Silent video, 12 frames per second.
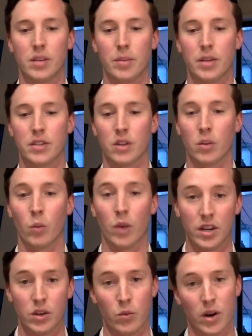depends on
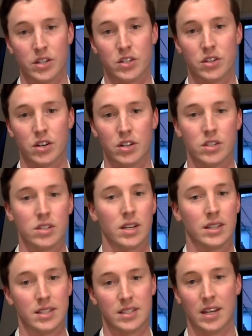when you registered, just
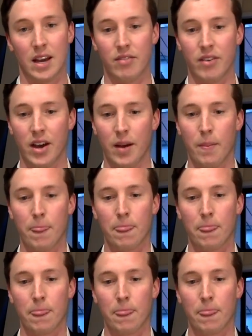like the CFA.